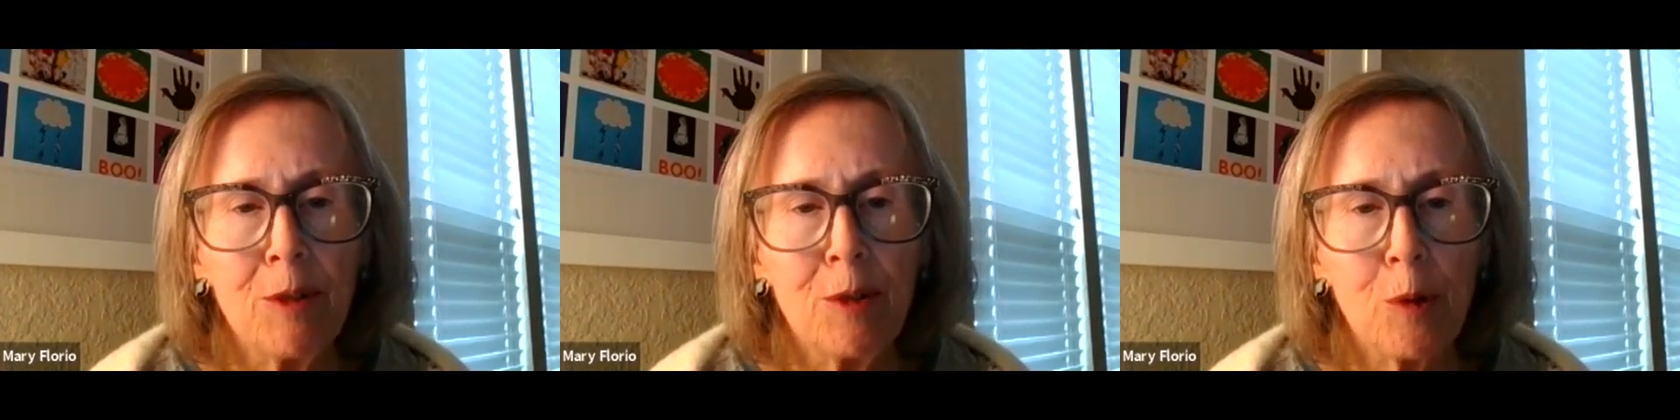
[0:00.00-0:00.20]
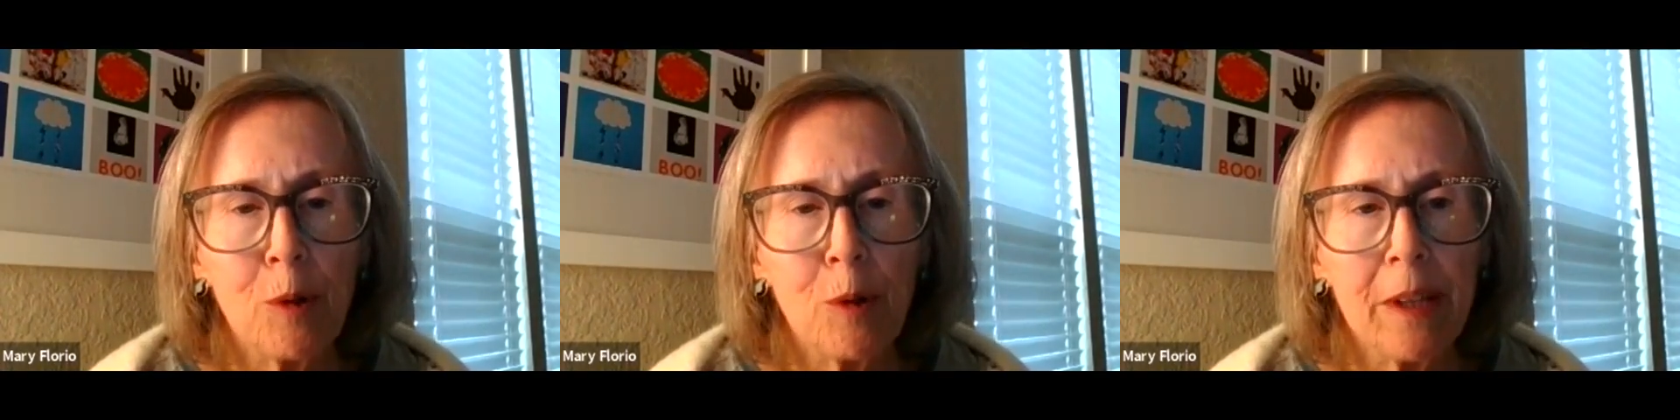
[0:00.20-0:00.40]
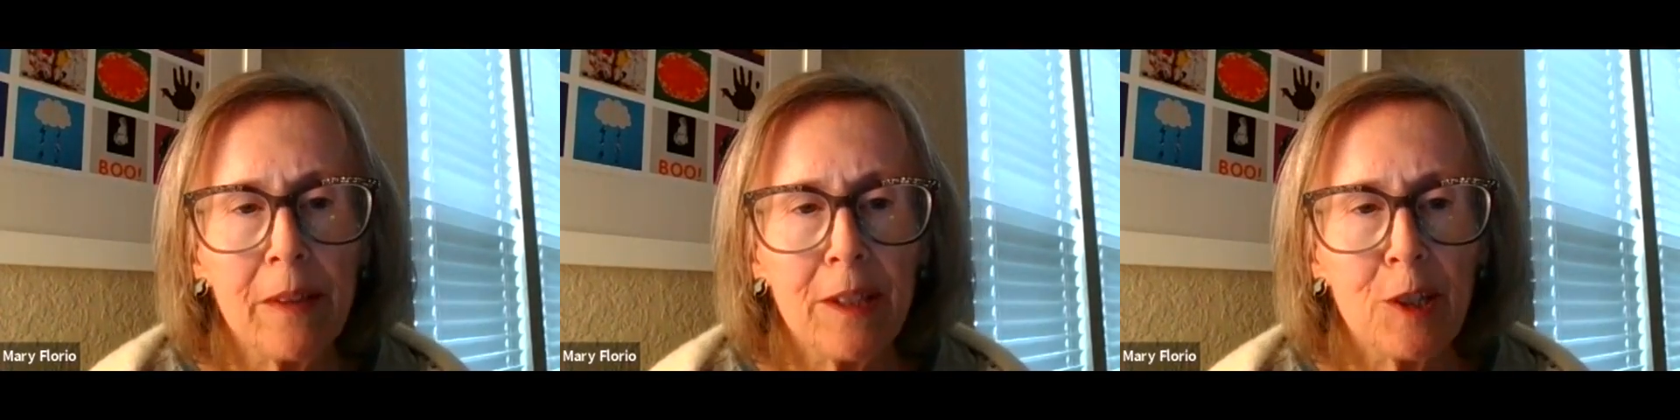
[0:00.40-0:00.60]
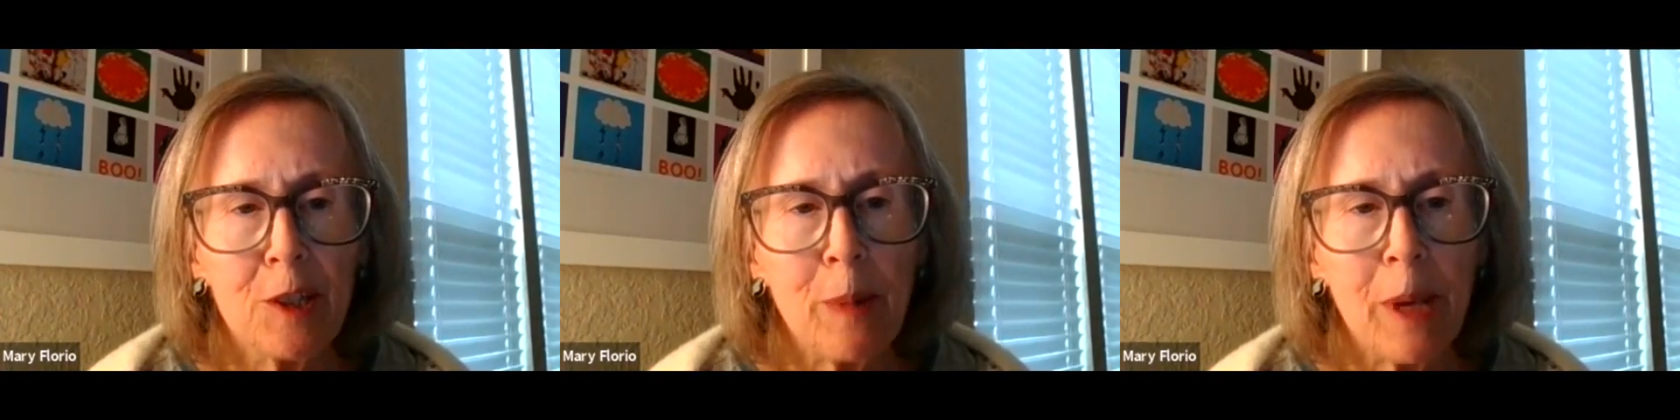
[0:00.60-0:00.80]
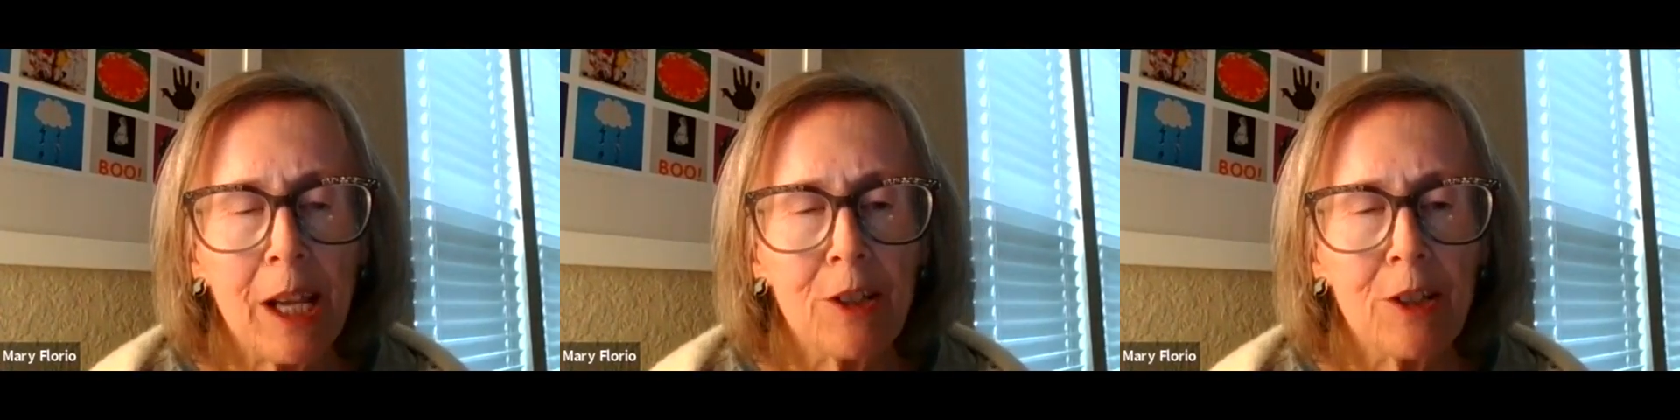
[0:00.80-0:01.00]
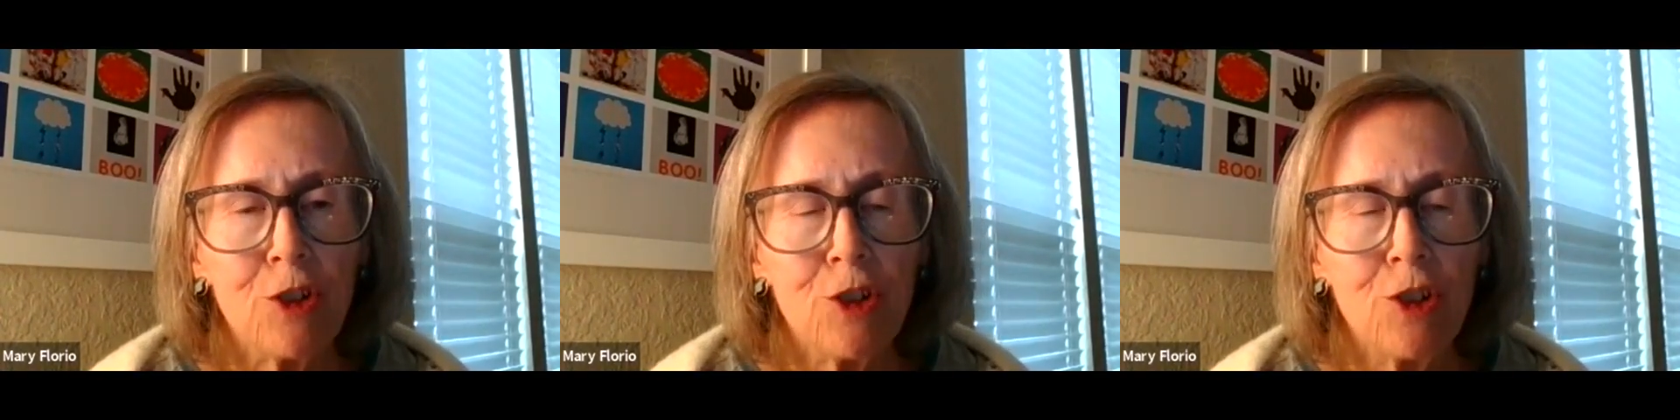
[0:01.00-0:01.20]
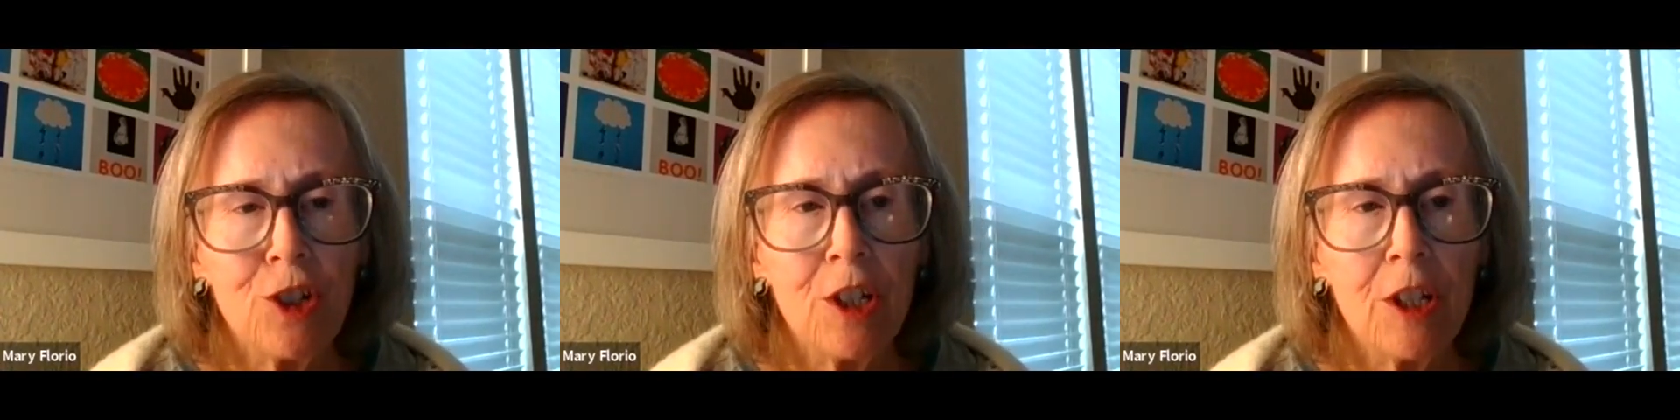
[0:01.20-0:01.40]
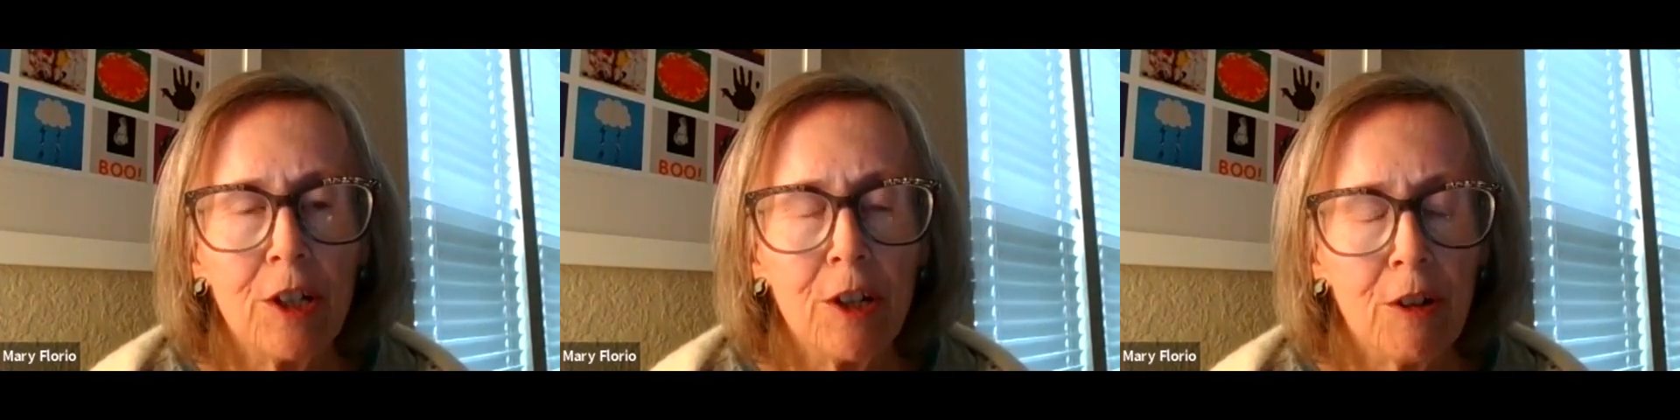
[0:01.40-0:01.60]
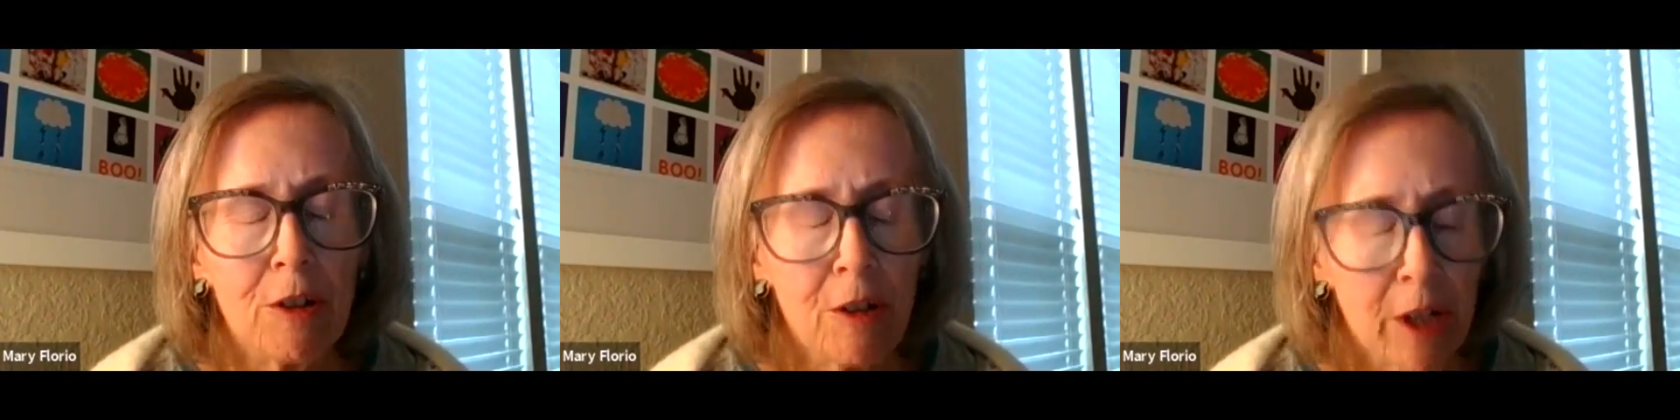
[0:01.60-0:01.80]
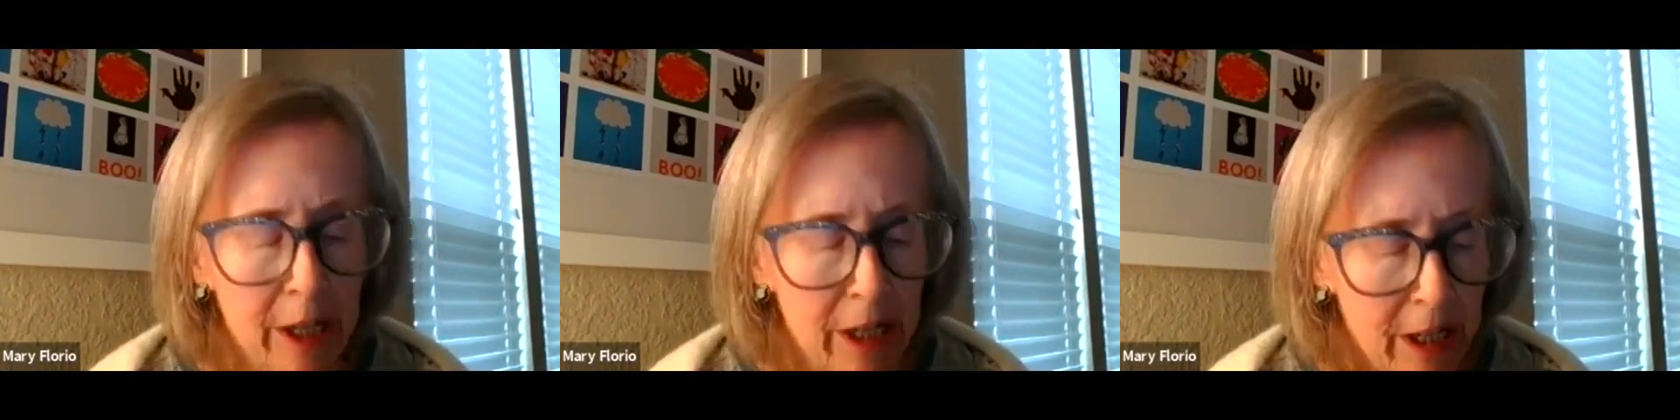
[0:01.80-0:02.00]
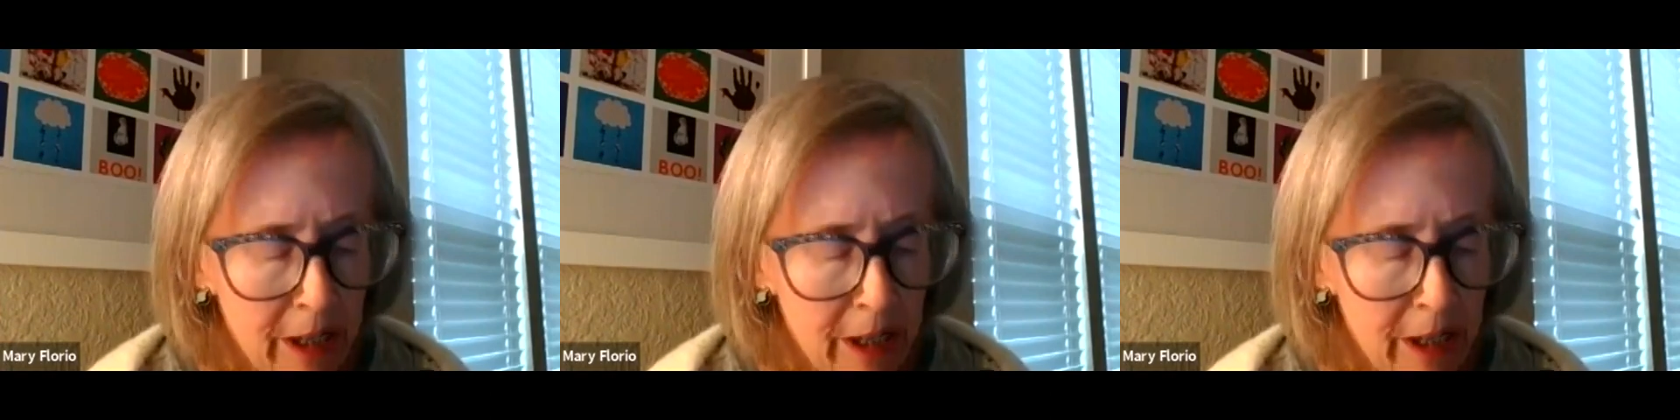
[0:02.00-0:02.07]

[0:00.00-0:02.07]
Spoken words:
during this past year,